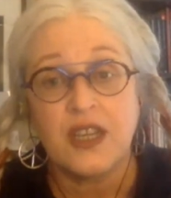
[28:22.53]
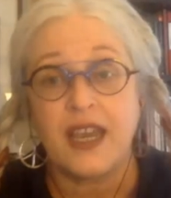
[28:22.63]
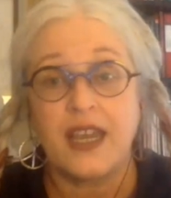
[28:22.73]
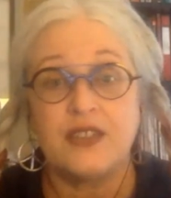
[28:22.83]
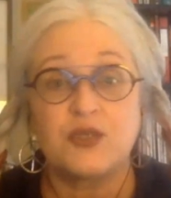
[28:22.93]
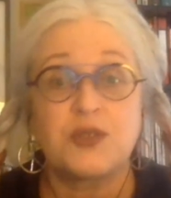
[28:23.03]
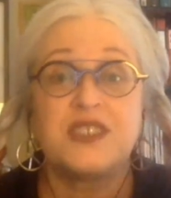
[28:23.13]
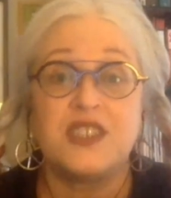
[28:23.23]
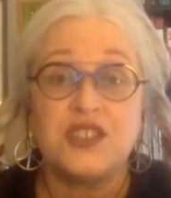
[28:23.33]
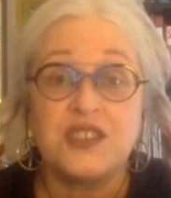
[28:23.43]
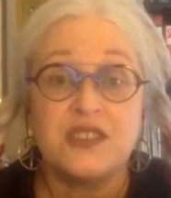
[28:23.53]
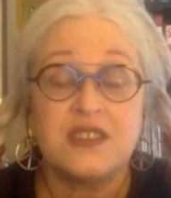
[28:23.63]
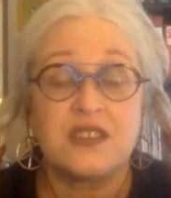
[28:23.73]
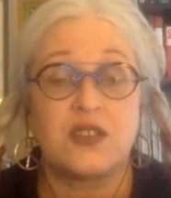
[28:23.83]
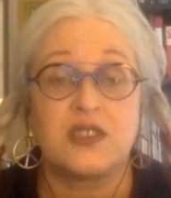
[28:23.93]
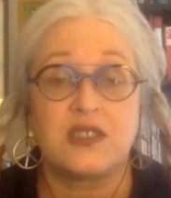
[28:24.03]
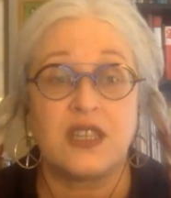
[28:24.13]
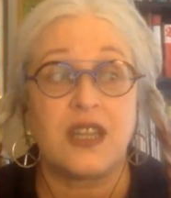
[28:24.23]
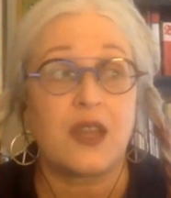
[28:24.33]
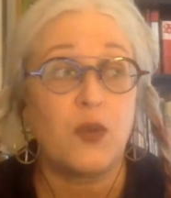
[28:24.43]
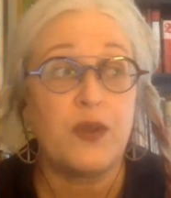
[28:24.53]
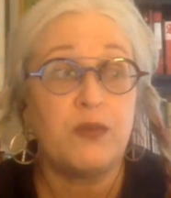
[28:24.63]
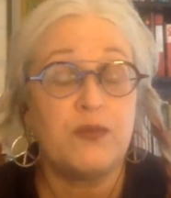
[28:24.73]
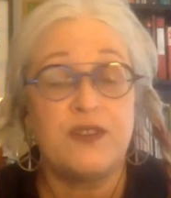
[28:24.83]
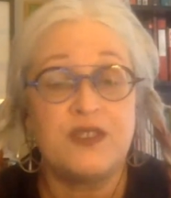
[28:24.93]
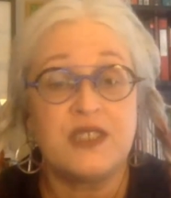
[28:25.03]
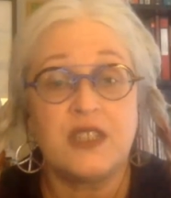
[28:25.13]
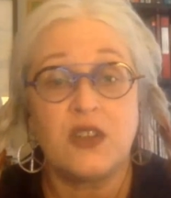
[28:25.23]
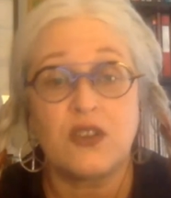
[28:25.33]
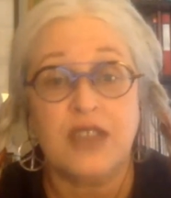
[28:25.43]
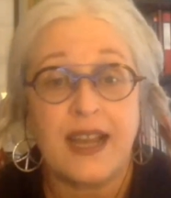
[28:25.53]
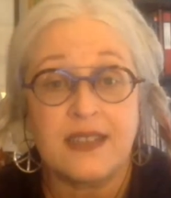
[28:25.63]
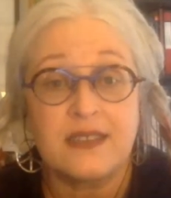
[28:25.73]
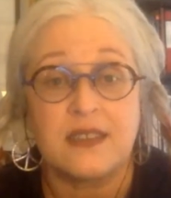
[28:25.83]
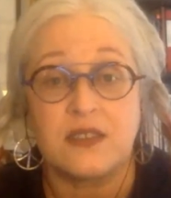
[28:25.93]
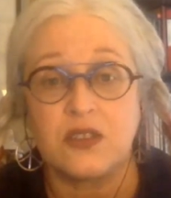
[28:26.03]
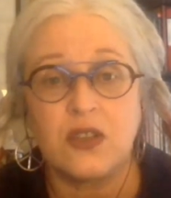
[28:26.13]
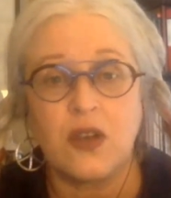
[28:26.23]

and traditions seriously. Like we've seen her taxes.